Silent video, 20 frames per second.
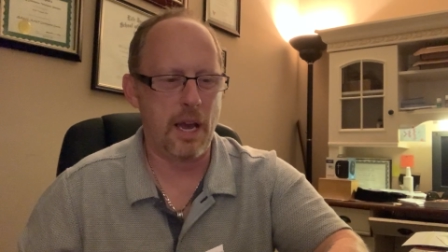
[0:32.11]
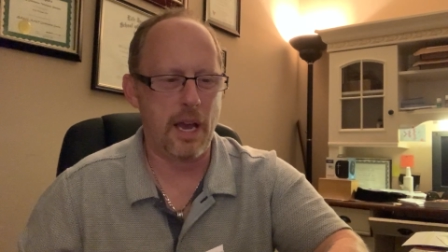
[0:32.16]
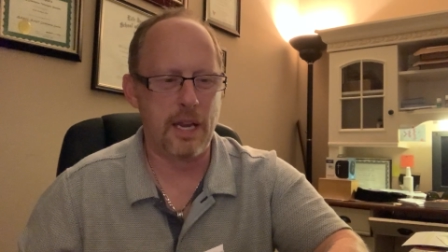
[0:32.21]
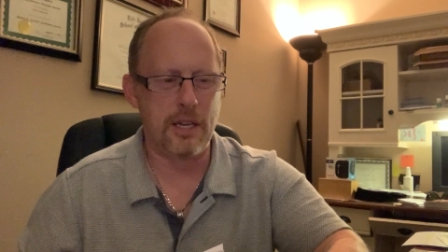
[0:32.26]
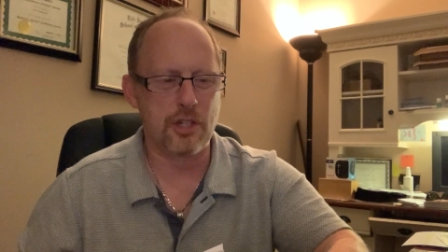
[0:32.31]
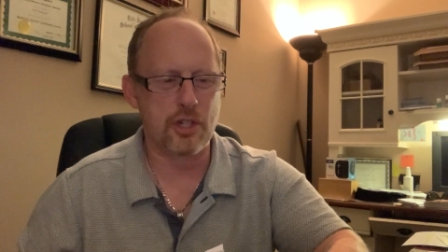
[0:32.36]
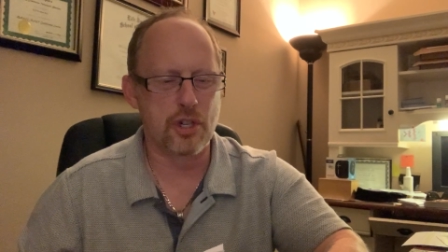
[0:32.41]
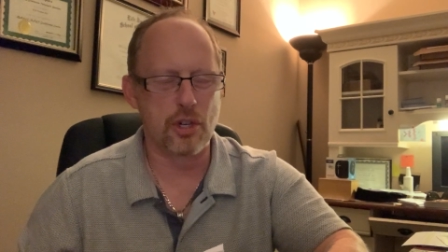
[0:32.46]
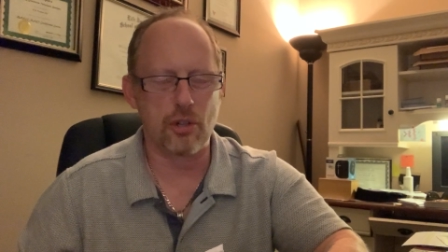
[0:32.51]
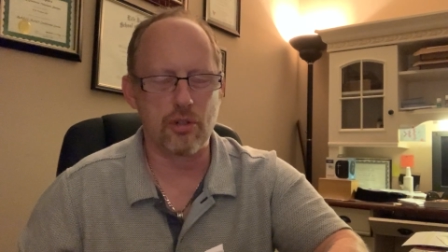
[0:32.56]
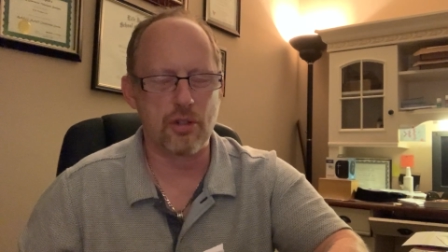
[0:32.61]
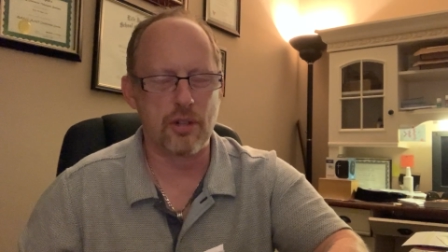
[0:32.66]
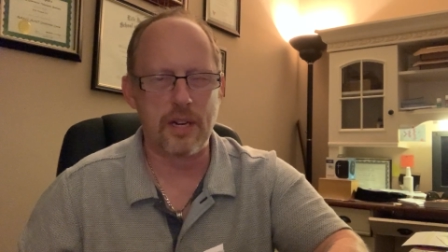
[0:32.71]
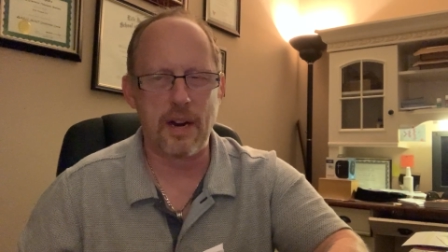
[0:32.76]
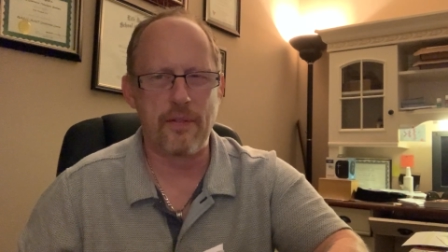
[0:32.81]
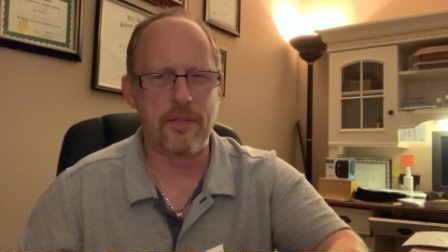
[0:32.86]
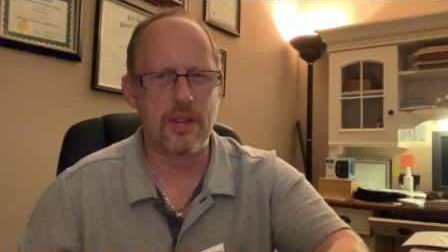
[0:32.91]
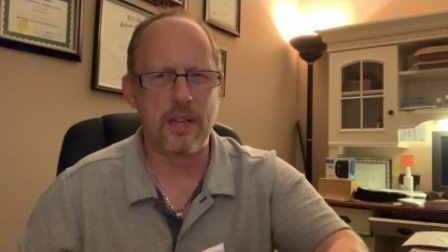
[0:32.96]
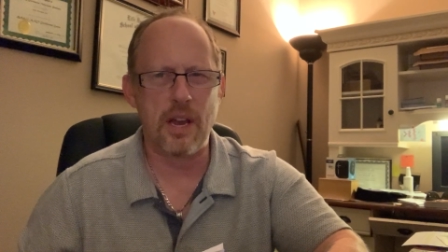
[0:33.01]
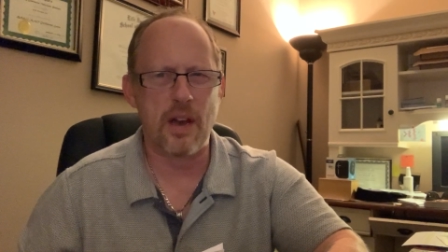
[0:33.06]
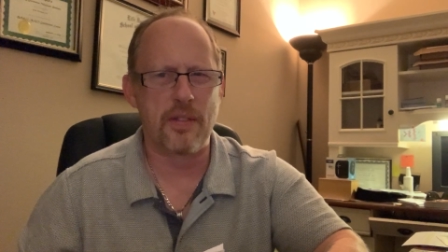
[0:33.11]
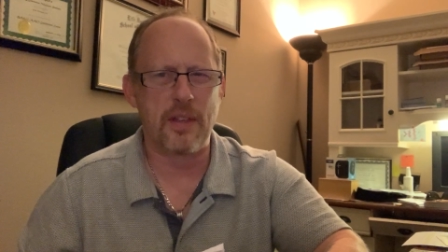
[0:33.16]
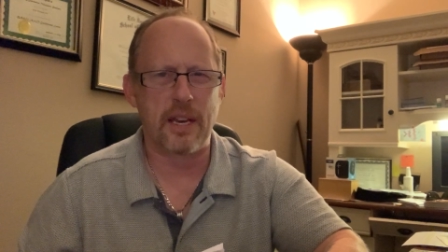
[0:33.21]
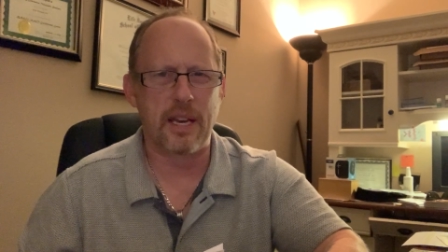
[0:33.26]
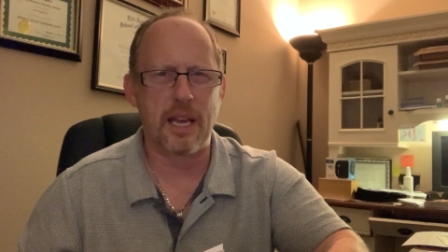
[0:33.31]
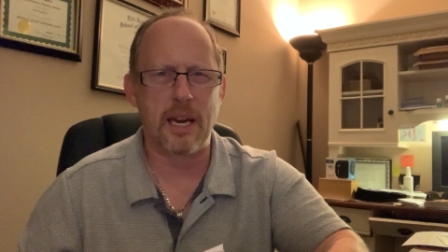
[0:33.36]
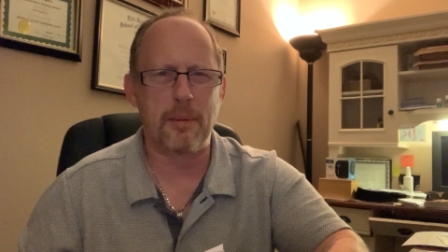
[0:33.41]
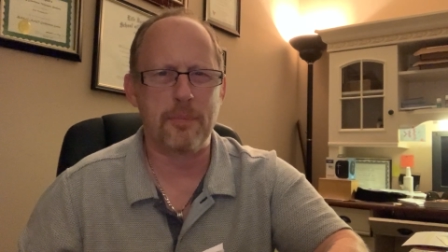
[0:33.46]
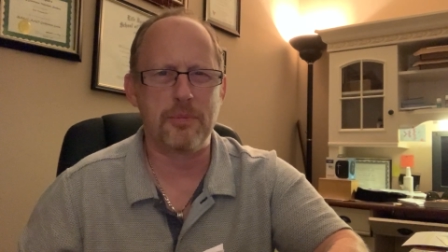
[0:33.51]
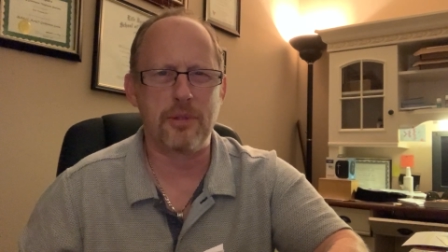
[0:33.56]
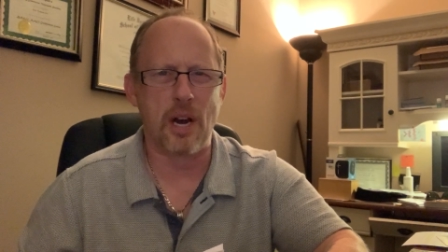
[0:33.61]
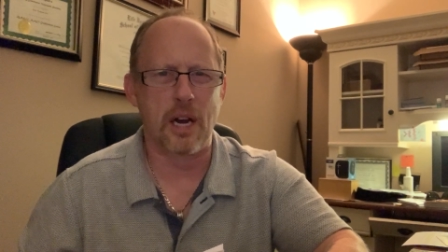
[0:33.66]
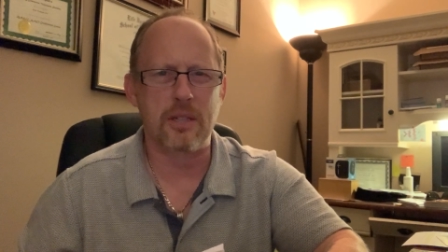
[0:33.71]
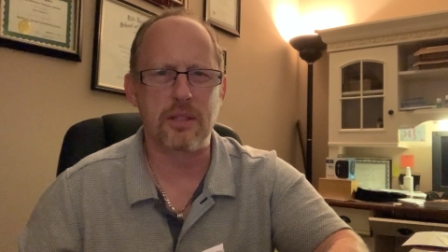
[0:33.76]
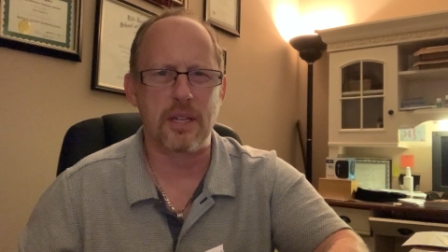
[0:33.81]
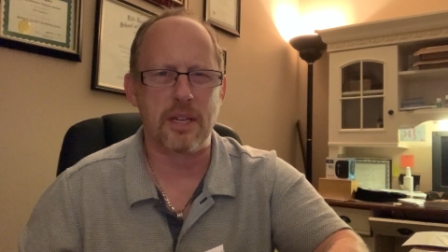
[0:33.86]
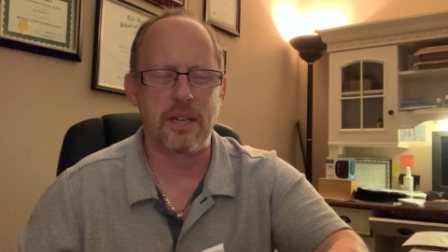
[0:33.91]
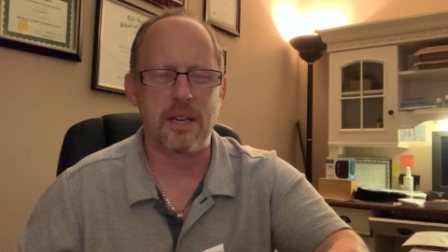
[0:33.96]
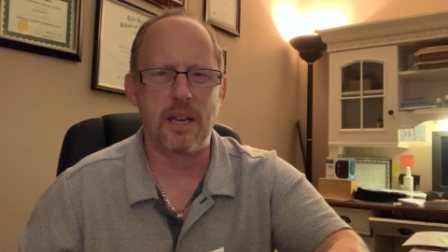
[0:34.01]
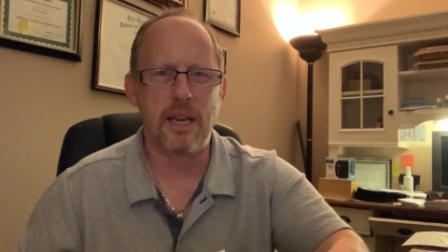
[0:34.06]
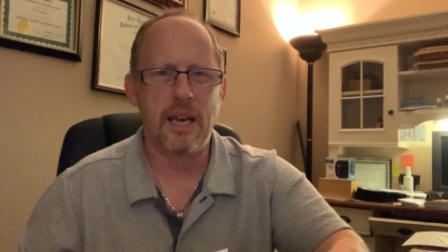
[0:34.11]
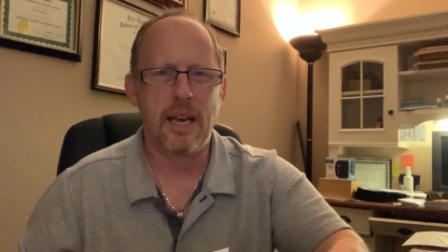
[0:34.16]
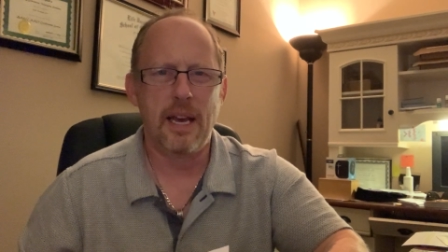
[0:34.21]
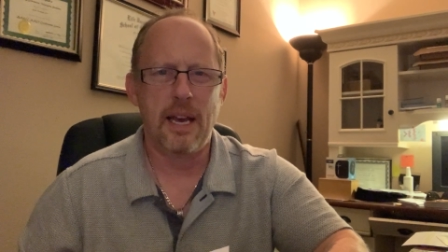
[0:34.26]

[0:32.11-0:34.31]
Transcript: and children every year that get abducted.